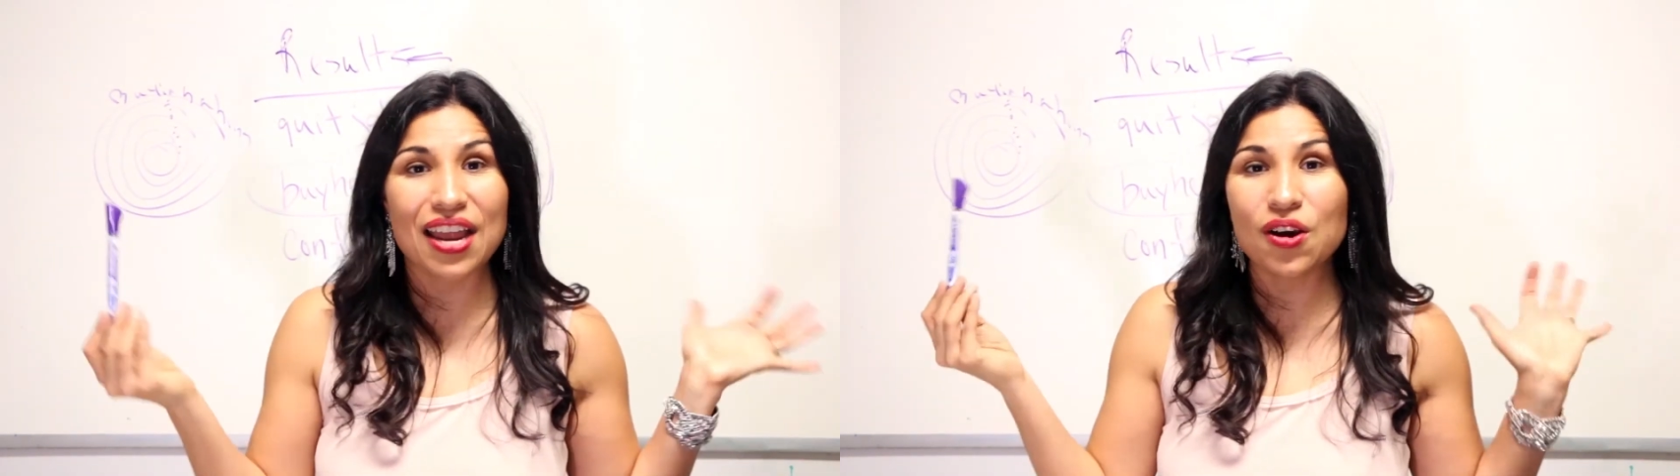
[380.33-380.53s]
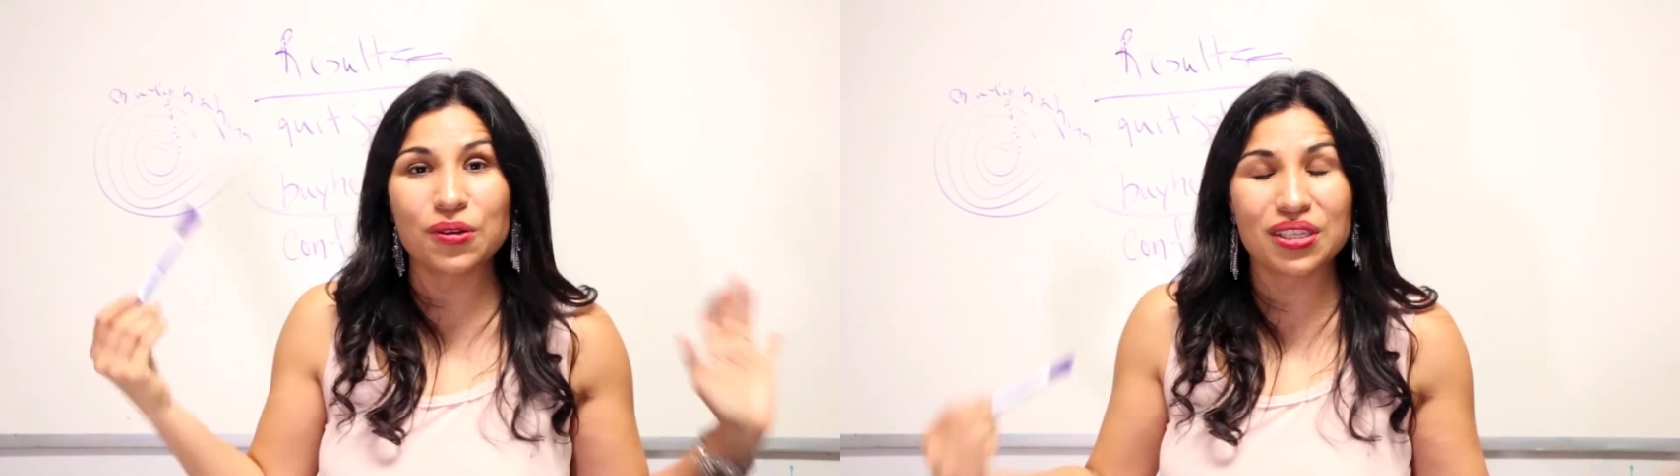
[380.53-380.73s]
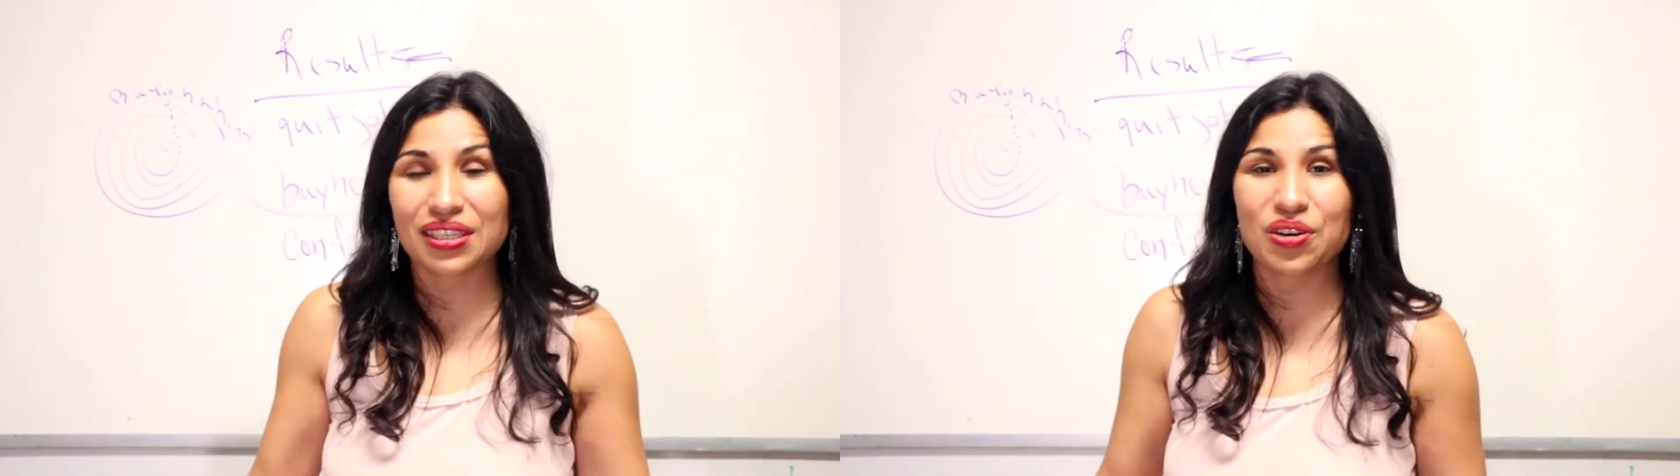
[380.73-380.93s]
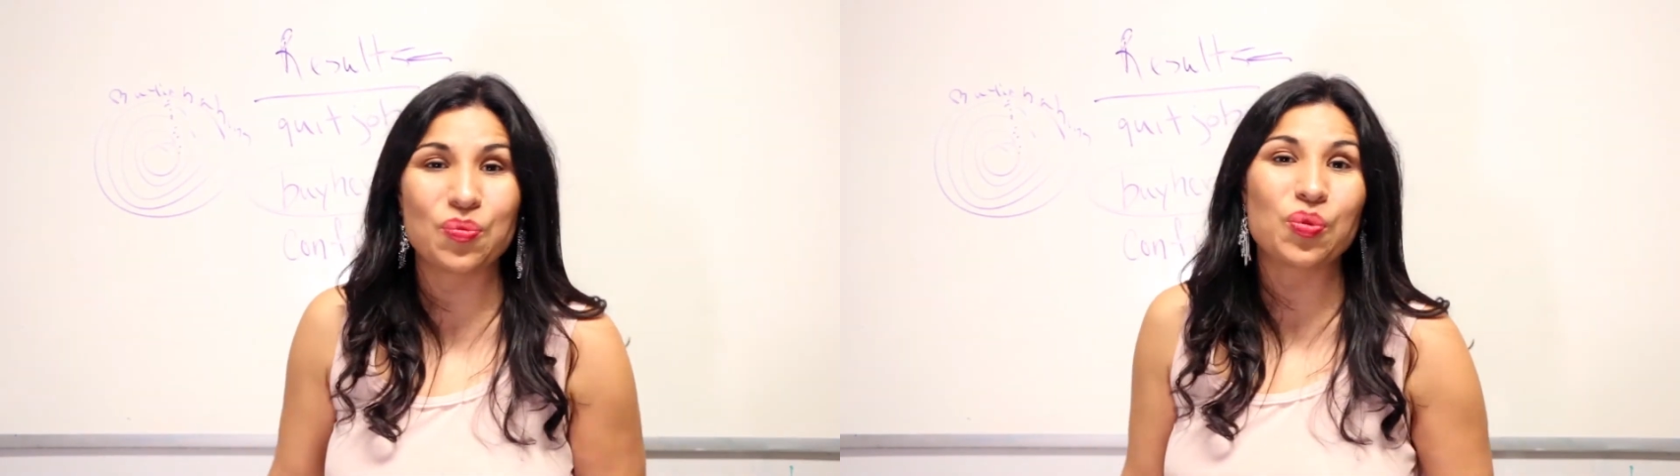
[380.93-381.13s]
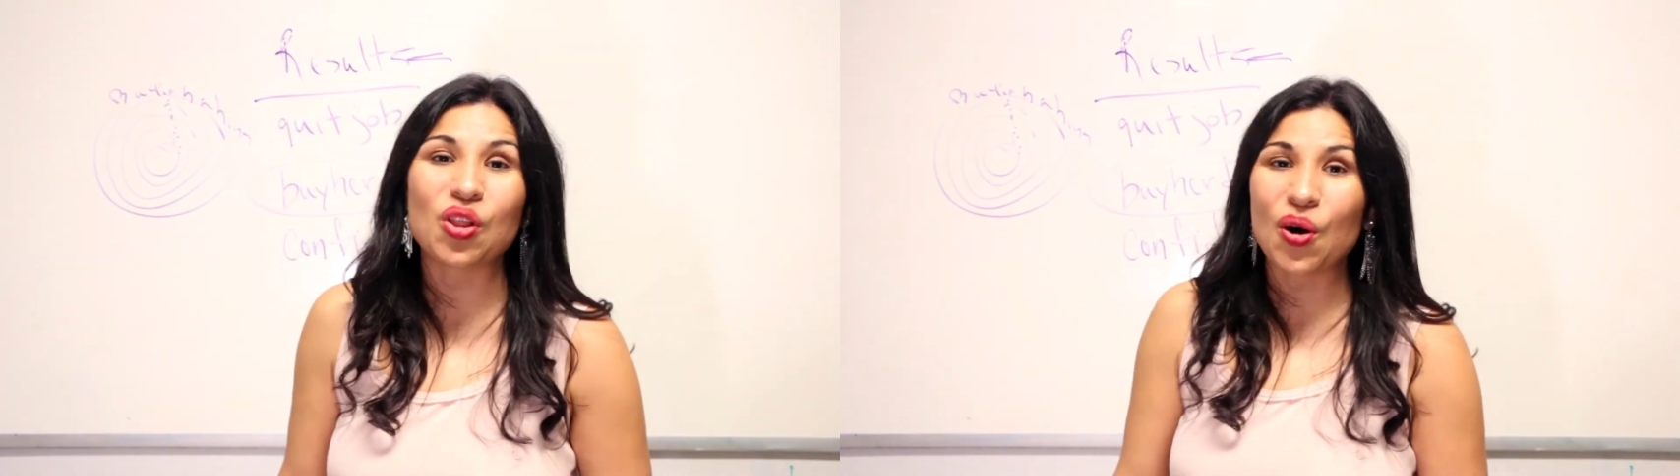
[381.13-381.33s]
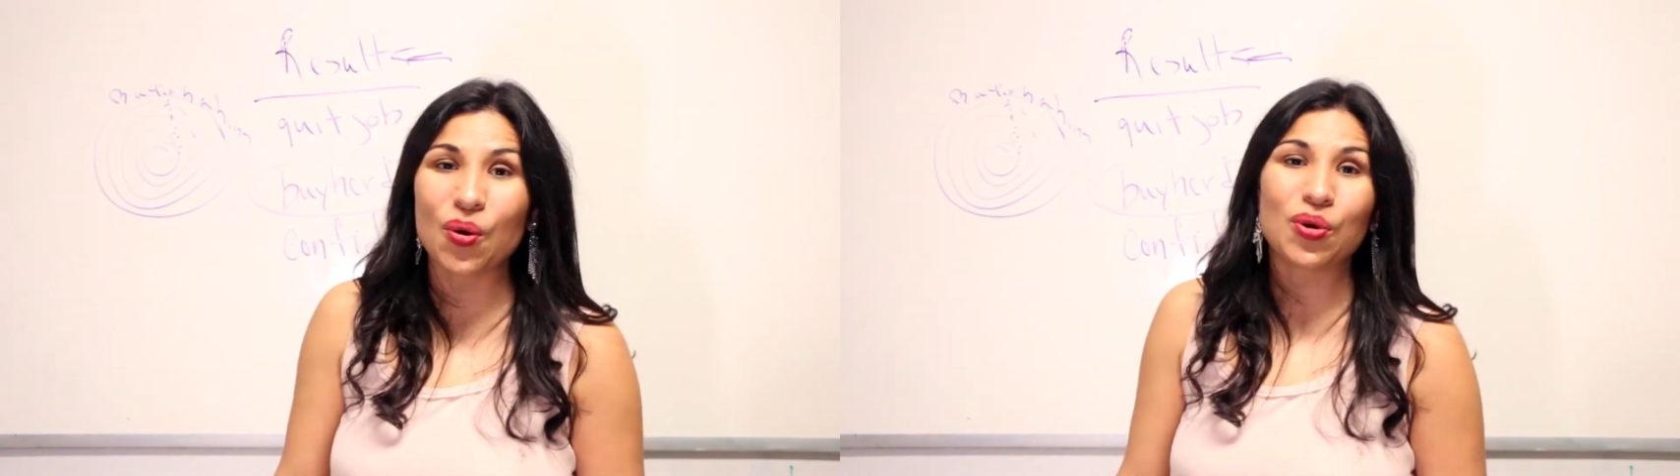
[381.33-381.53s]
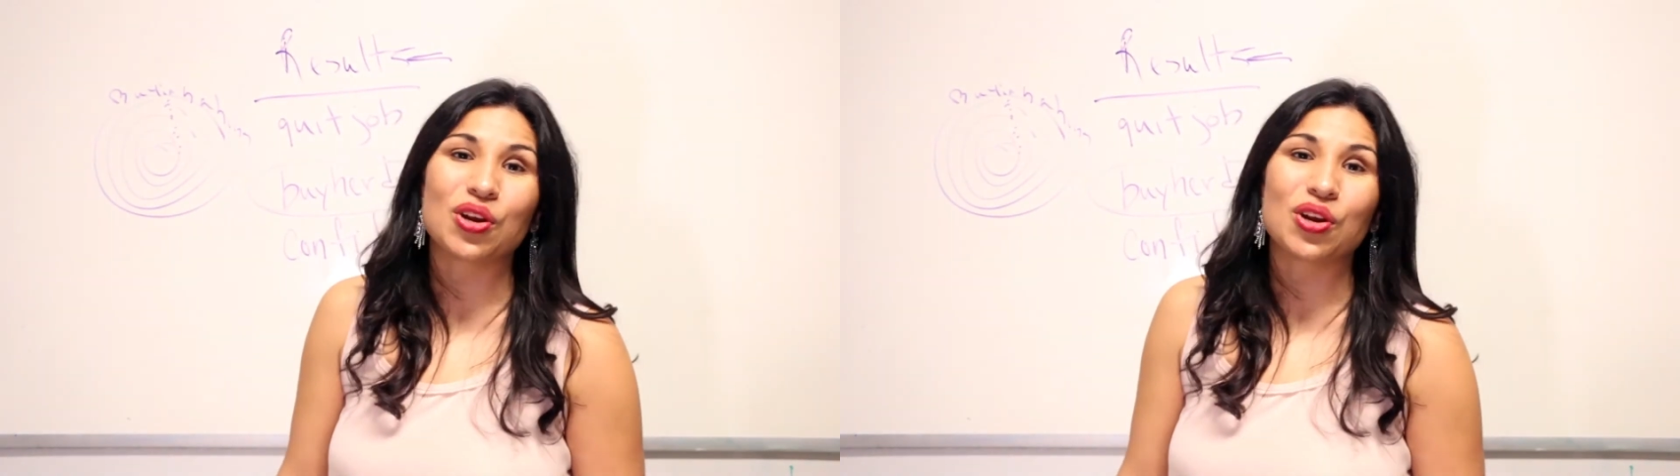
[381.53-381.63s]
know it's just gonna blow